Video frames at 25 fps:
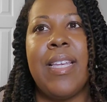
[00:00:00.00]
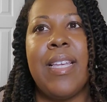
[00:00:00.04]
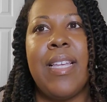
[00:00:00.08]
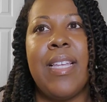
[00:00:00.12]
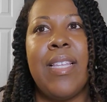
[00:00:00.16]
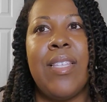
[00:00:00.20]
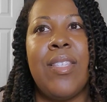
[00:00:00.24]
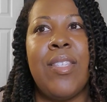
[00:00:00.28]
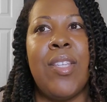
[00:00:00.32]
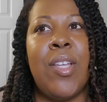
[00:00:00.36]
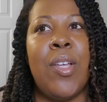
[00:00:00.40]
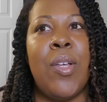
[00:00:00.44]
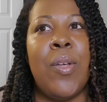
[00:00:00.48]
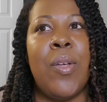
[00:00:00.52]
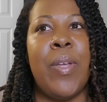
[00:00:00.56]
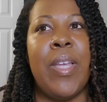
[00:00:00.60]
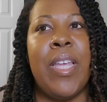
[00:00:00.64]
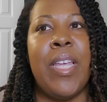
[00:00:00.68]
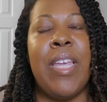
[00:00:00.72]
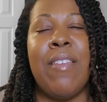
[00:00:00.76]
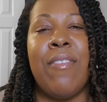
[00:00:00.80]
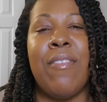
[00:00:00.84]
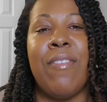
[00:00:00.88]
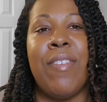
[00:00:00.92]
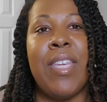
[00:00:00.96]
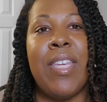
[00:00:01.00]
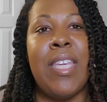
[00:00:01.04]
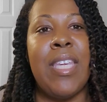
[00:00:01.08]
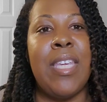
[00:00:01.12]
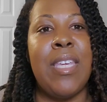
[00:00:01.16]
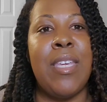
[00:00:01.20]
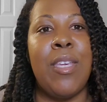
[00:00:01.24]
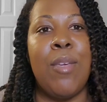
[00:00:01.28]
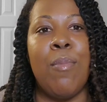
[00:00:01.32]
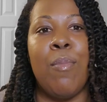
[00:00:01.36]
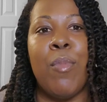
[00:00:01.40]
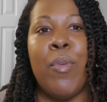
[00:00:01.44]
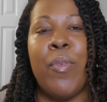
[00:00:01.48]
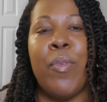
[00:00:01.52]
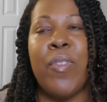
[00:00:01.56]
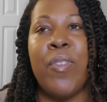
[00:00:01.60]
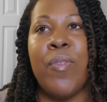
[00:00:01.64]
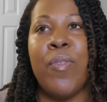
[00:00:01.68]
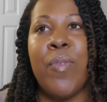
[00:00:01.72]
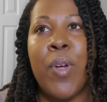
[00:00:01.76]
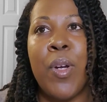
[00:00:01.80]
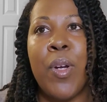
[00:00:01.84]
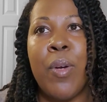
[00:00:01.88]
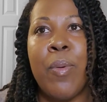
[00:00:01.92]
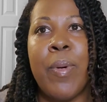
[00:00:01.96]
So if he moves
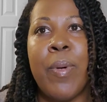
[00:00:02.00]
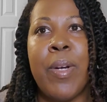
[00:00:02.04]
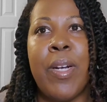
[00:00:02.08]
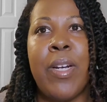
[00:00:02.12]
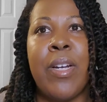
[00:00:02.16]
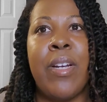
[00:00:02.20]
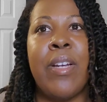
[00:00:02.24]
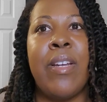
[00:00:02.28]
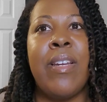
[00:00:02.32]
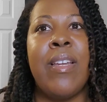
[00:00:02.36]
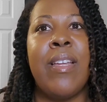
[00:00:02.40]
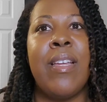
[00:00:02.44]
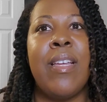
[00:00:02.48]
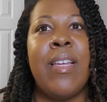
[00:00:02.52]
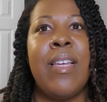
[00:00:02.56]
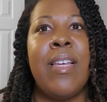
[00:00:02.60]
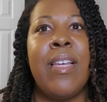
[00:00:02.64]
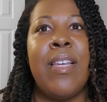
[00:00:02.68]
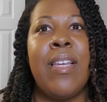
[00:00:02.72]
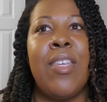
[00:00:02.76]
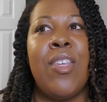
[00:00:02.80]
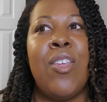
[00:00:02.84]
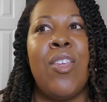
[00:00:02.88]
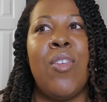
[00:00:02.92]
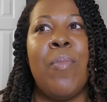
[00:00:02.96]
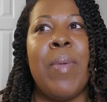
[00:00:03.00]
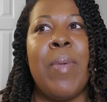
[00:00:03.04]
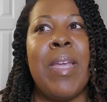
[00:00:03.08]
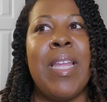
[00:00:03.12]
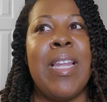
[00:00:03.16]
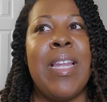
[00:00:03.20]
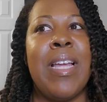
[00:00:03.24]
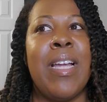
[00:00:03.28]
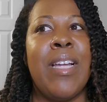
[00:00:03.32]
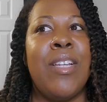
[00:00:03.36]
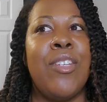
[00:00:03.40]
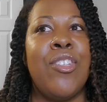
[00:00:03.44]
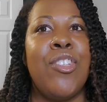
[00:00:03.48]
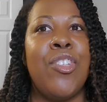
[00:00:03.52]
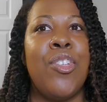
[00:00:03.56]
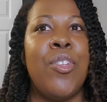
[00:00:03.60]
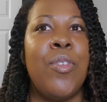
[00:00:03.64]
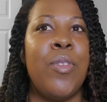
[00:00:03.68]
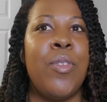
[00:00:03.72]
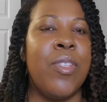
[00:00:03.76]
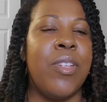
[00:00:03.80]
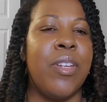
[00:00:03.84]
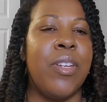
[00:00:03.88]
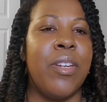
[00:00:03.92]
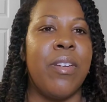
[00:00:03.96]
forward, you may not
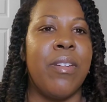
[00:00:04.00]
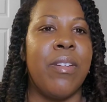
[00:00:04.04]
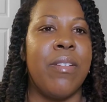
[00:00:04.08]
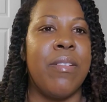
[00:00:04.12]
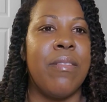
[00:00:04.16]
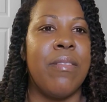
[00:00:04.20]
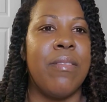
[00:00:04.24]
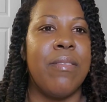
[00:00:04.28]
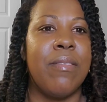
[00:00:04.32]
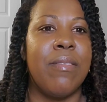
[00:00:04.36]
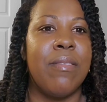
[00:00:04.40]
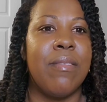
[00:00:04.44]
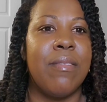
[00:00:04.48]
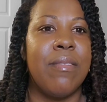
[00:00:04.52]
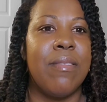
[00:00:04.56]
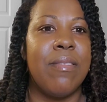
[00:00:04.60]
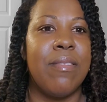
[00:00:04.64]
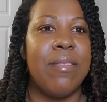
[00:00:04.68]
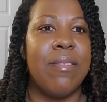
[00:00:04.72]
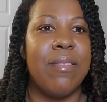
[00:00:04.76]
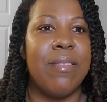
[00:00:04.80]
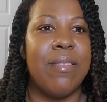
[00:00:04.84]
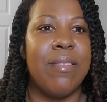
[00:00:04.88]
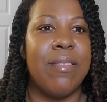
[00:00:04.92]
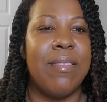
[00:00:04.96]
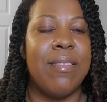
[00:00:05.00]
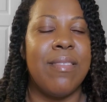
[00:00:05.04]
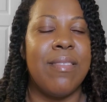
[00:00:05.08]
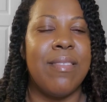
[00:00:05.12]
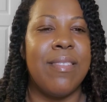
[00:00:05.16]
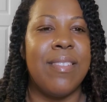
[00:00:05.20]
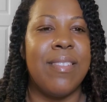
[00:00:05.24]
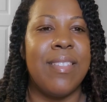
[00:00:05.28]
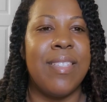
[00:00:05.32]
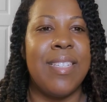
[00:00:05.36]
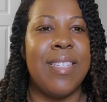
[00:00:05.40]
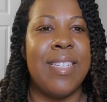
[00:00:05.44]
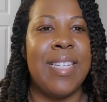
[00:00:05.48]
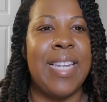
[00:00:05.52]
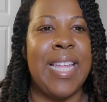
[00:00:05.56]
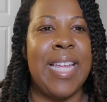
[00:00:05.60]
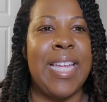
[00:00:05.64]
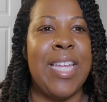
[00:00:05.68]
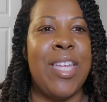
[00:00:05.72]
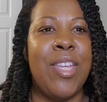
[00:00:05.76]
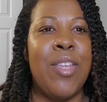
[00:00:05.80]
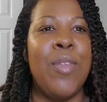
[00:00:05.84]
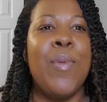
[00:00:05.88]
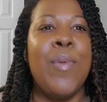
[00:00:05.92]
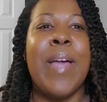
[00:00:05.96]
choose her.
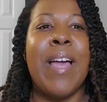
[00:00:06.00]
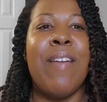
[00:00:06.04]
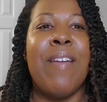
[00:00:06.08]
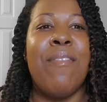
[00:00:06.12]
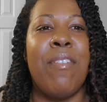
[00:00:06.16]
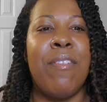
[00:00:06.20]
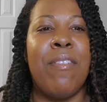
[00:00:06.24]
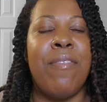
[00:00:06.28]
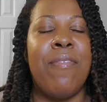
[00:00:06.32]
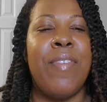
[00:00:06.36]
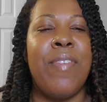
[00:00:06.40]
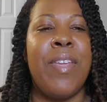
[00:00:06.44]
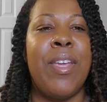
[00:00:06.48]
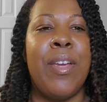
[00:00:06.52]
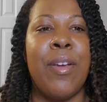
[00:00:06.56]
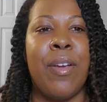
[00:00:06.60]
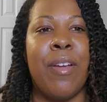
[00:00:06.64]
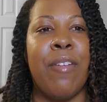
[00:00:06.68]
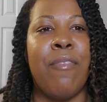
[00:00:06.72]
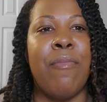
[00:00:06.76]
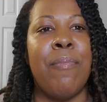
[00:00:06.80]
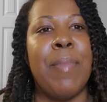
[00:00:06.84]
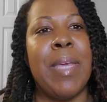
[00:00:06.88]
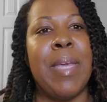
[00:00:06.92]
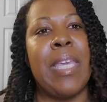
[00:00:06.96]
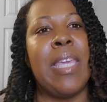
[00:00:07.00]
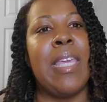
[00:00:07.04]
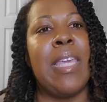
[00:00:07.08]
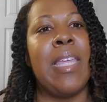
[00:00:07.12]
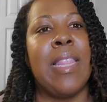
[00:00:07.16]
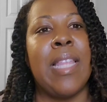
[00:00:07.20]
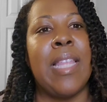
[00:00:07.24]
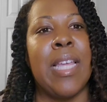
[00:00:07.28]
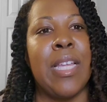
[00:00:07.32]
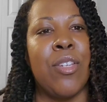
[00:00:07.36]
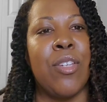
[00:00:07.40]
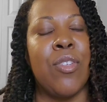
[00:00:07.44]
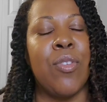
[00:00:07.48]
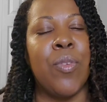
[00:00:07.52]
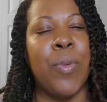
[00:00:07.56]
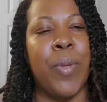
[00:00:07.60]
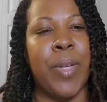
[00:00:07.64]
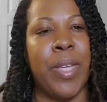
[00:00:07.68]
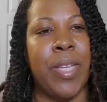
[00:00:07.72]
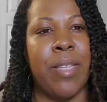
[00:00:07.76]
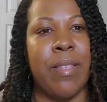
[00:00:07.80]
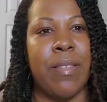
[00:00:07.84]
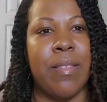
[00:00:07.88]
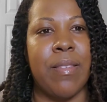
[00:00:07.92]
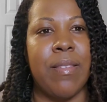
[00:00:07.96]
Like you have a fear of making that
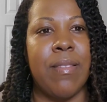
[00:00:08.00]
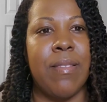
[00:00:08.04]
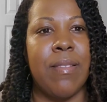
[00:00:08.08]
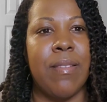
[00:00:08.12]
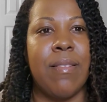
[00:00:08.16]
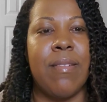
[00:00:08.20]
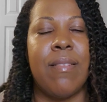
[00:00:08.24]
choice.